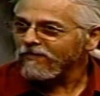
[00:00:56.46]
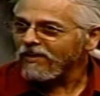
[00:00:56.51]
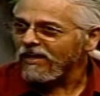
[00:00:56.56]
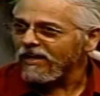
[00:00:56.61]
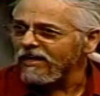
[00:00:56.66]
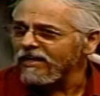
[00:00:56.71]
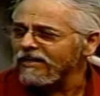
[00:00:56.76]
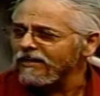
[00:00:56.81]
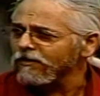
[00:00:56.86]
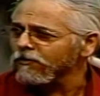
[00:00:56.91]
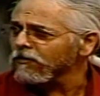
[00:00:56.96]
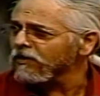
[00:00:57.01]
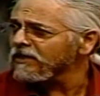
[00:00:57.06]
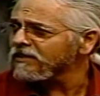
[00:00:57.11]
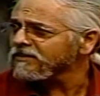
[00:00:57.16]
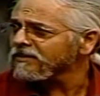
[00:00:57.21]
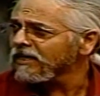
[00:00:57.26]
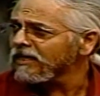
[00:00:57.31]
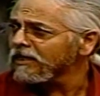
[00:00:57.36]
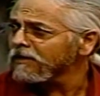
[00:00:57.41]
Had a
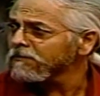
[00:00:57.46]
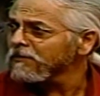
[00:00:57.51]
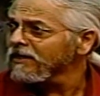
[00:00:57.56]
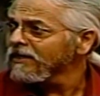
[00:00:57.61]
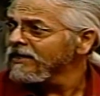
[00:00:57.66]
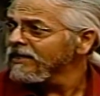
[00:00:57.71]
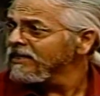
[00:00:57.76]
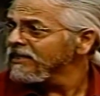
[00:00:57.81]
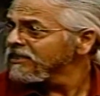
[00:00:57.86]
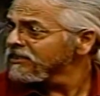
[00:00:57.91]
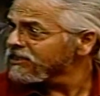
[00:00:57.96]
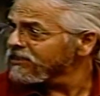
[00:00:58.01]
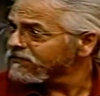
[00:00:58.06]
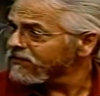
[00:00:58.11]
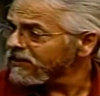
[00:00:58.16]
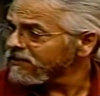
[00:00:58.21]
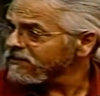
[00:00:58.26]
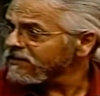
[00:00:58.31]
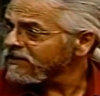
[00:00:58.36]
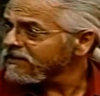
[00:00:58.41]
great time. She
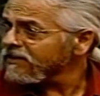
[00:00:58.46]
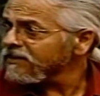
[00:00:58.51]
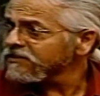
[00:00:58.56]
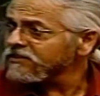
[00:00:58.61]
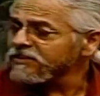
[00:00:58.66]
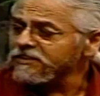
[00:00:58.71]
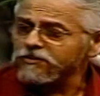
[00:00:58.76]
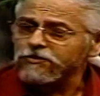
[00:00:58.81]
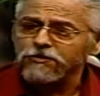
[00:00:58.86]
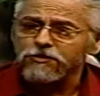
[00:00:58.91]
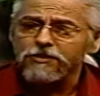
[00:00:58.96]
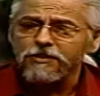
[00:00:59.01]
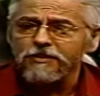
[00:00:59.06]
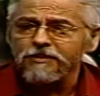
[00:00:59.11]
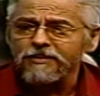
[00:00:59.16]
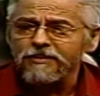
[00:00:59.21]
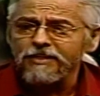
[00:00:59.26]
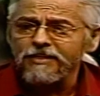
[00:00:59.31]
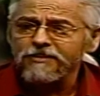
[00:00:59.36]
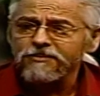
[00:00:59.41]
found out I was interested in
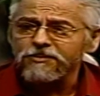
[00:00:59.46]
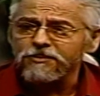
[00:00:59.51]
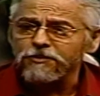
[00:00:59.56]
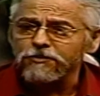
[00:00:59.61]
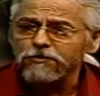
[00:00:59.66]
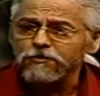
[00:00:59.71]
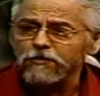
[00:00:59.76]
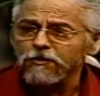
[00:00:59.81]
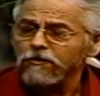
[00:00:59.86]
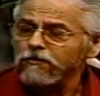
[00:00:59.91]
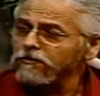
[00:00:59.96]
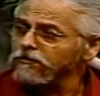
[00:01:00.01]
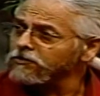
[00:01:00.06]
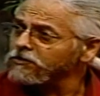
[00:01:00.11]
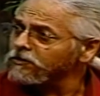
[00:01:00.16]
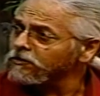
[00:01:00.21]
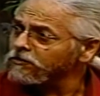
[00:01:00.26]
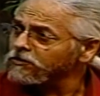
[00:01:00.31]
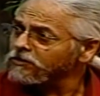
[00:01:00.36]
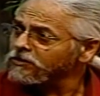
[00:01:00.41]
the Dead Sea Scrolls,
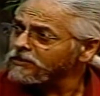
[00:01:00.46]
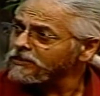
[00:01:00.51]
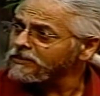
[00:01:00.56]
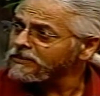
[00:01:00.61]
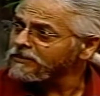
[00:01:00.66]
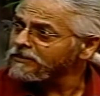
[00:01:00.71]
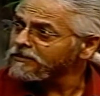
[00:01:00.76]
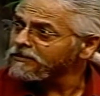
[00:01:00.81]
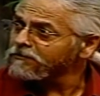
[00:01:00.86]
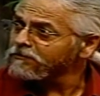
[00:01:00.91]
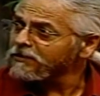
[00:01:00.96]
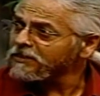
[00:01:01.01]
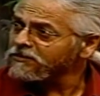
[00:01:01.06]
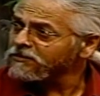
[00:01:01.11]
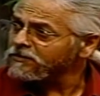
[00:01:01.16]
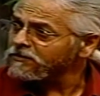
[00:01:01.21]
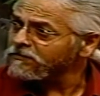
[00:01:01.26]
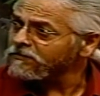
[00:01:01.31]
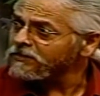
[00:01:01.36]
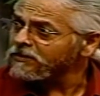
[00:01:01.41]
so she
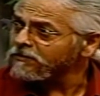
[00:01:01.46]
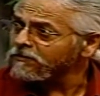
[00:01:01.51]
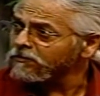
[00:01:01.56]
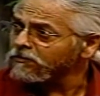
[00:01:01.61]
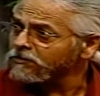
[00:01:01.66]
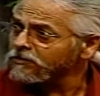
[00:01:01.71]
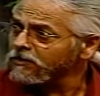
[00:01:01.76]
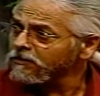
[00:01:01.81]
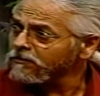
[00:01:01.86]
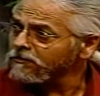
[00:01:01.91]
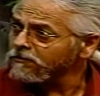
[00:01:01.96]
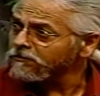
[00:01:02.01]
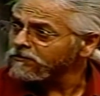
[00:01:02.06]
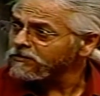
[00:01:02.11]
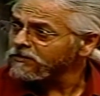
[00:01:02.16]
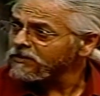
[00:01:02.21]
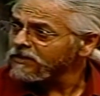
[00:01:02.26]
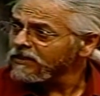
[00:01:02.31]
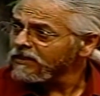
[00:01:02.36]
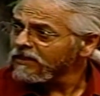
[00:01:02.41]
mentioned Vendel
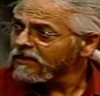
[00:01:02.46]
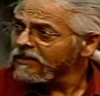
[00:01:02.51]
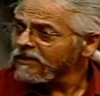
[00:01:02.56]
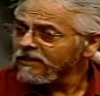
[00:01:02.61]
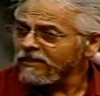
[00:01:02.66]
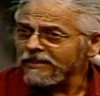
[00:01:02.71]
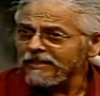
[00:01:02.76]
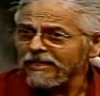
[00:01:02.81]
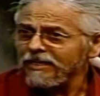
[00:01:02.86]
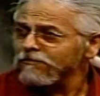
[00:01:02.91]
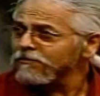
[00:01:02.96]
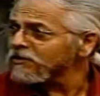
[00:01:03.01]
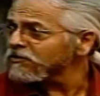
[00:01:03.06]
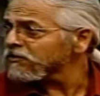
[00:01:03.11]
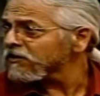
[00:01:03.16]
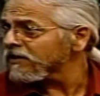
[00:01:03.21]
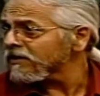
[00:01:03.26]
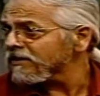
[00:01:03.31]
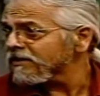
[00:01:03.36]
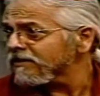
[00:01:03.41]
Jones. And I'd been
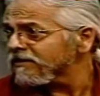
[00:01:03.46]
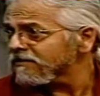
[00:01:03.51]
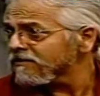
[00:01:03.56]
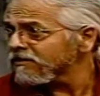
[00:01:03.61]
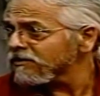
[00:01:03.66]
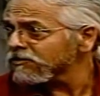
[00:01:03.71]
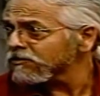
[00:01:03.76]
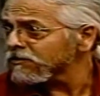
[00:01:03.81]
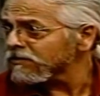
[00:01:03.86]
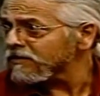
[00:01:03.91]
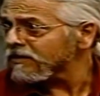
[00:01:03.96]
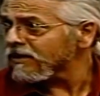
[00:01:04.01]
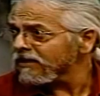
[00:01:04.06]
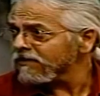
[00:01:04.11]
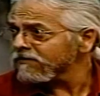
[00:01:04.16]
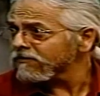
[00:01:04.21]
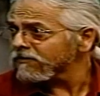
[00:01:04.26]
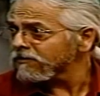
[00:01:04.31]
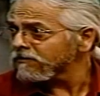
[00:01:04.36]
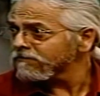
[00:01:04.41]
trying to get in touch with the
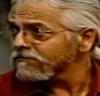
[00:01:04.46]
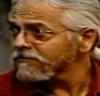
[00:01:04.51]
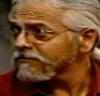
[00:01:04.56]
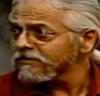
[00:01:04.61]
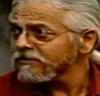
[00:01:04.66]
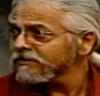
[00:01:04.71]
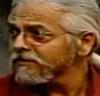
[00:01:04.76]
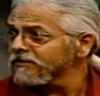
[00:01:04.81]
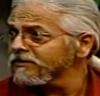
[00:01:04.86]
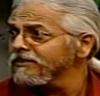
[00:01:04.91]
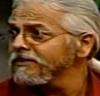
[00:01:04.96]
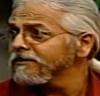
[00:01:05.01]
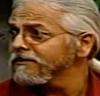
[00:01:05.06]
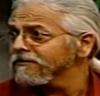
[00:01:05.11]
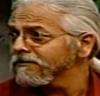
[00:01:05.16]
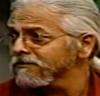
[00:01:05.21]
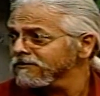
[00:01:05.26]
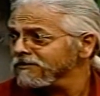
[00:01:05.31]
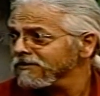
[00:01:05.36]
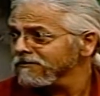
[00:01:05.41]
for
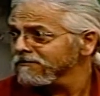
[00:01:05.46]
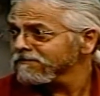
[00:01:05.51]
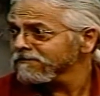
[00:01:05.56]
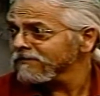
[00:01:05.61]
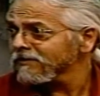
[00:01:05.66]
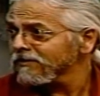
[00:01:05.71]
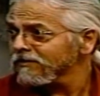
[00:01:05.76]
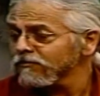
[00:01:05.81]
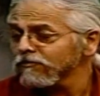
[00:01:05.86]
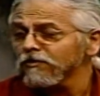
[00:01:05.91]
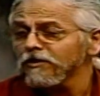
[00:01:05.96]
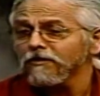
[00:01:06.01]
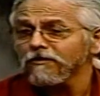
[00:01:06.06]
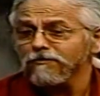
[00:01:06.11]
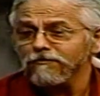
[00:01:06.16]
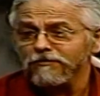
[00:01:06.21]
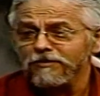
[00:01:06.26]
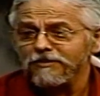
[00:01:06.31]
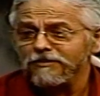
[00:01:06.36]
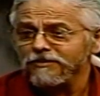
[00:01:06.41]
years.
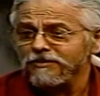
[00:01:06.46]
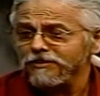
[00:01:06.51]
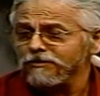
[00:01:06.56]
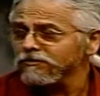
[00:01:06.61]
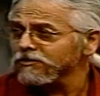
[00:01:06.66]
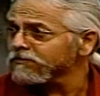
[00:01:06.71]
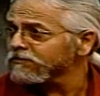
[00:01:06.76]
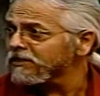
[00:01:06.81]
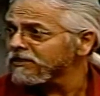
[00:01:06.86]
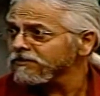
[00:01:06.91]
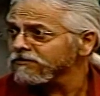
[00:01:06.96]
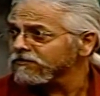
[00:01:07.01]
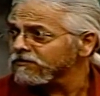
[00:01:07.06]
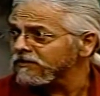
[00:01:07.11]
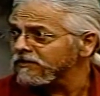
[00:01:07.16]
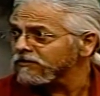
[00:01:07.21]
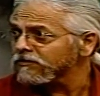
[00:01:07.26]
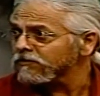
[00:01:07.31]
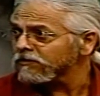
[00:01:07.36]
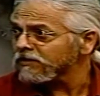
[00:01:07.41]
Well, she was best
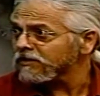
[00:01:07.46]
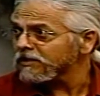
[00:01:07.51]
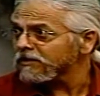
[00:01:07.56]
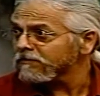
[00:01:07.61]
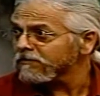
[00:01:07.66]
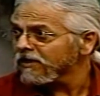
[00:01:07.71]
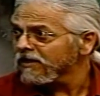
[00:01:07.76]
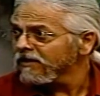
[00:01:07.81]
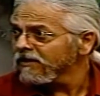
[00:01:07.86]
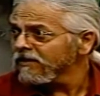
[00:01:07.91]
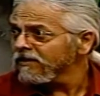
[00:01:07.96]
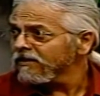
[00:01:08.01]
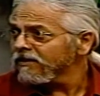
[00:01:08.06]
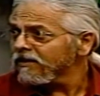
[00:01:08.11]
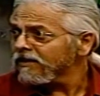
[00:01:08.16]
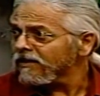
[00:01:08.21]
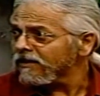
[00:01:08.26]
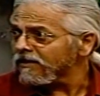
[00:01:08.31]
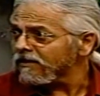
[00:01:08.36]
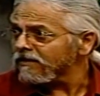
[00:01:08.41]
friends with him.
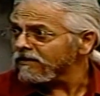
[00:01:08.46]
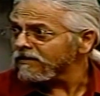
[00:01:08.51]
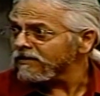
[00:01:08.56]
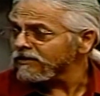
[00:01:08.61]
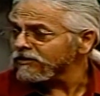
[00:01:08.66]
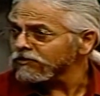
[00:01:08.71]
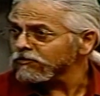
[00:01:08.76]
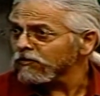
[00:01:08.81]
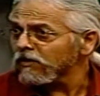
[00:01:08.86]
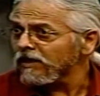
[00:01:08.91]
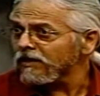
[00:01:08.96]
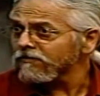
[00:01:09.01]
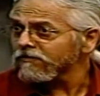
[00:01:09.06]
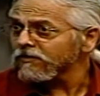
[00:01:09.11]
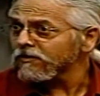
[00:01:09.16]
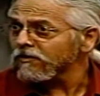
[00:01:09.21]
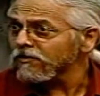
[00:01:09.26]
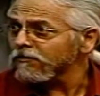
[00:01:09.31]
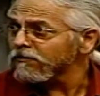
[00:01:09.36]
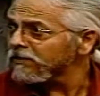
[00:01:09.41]
His wife
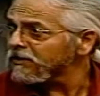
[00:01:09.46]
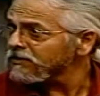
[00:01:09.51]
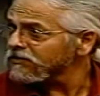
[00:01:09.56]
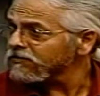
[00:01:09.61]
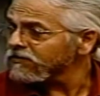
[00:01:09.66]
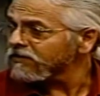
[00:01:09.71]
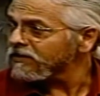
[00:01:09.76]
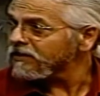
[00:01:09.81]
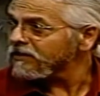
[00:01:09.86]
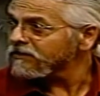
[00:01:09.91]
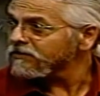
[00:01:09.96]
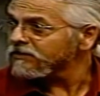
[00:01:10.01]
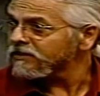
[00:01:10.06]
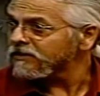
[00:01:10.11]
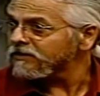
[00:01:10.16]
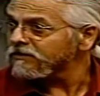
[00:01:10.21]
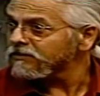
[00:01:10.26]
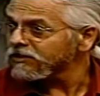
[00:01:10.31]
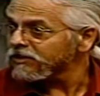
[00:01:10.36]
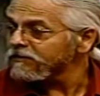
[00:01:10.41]
and her are best friends,
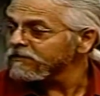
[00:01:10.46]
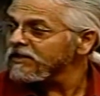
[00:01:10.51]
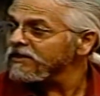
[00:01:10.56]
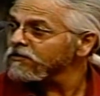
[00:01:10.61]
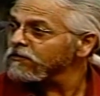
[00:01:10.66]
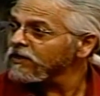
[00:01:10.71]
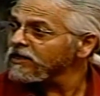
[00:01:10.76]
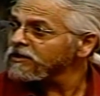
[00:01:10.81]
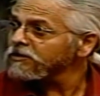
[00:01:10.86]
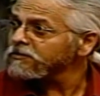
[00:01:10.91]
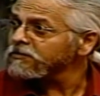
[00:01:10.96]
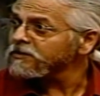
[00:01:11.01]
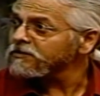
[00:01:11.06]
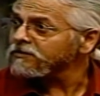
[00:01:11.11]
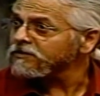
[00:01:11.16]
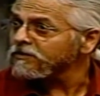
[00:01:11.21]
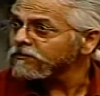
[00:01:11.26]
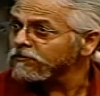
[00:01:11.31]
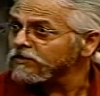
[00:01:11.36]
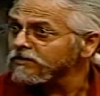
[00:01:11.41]
and she made
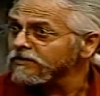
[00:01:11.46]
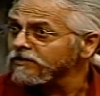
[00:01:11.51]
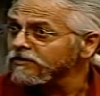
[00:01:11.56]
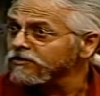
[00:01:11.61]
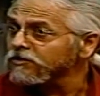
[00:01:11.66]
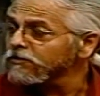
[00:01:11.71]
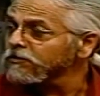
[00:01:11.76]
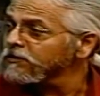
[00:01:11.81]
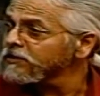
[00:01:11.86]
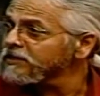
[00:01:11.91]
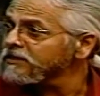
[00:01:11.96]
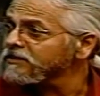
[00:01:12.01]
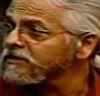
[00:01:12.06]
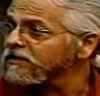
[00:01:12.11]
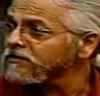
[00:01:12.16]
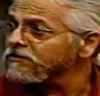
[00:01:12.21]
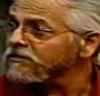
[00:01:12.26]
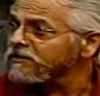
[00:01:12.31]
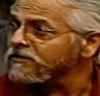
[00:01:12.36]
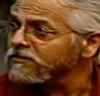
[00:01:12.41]
arrangements, and within 2 weeks I
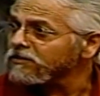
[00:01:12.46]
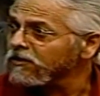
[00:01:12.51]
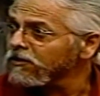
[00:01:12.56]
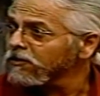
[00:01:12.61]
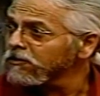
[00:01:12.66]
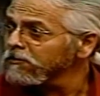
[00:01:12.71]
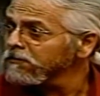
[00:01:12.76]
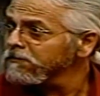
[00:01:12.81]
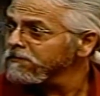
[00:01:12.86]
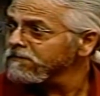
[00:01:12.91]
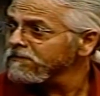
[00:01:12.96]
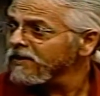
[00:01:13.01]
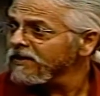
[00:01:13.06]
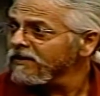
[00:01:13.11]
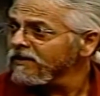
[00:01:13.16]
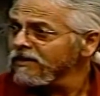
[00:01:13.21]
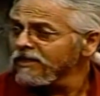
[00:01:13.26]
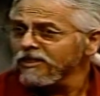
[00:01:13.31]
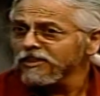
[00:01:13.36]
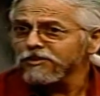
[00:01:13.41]
was at his home.
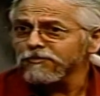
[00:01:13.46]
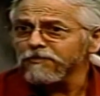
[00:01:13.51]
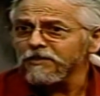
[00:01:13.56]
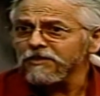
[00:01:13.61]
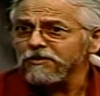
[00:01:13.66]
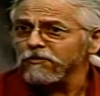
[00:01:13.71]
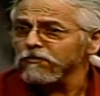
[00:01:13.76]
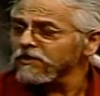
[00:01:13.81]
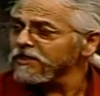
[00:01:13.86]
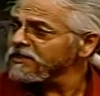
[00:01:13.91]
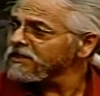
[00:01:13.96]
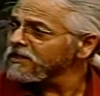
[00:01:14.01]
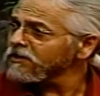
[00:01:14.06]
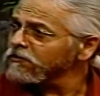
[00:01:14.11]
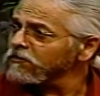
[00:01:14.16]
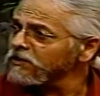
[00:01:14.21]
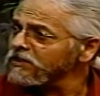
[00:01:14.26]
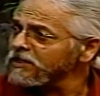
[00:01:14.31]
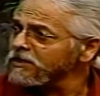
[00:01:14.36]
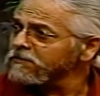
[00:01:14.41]
Spent the
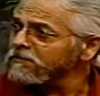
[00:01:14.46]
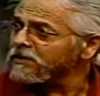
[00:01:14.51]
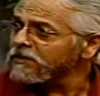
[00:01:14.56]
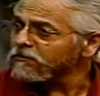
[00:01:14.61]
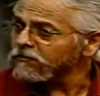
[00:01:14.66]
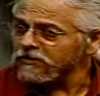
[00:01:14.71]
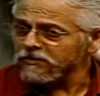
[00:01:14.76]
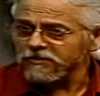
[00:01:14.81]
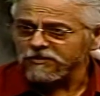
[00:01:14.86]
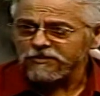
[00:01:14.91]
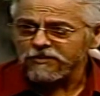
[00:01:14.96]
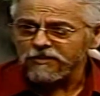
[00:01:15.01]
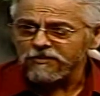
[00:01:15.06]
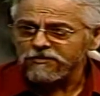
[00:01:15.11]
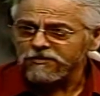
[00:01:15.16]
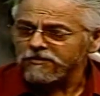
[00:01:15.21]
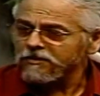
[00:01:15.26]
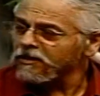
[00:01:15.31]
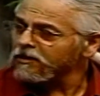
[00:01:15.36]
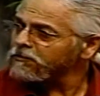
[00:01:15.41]
weekend with him, and we
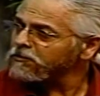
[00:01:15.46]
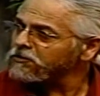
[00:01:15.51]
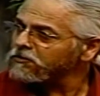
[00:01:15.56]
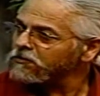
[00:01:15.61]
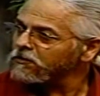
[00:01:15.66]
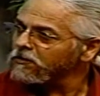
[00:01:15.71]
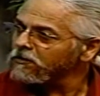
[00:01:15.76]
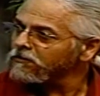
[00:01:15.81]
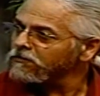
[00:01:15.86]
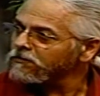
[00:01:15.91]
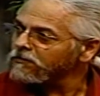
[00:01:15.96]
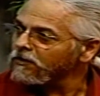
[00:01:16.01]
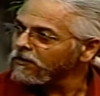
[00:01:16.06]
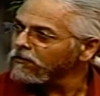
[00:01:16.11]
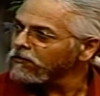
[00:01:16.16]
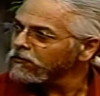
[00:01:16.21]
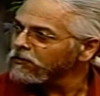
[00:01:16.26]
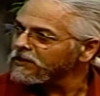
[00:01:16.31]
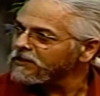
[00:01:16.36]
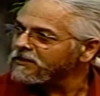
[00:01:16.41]
discussed the Copper Scroll for
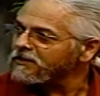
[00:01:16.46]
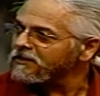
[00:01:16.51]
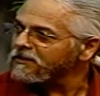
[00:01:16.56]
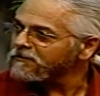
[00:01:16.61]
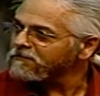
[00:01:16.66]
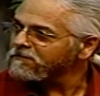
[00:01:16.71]
all weekend.